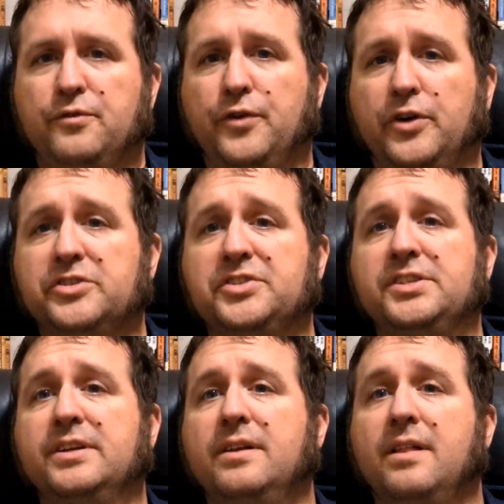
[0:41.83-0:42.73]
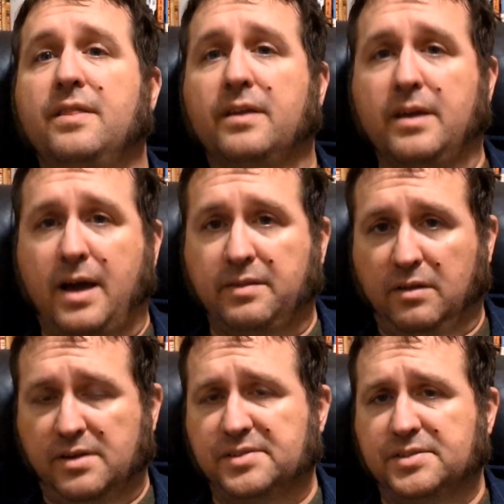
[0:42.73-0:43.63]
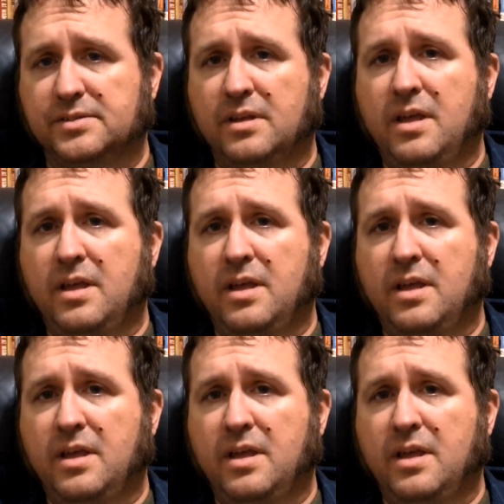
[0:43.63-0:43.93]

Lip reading: First, the guidelines.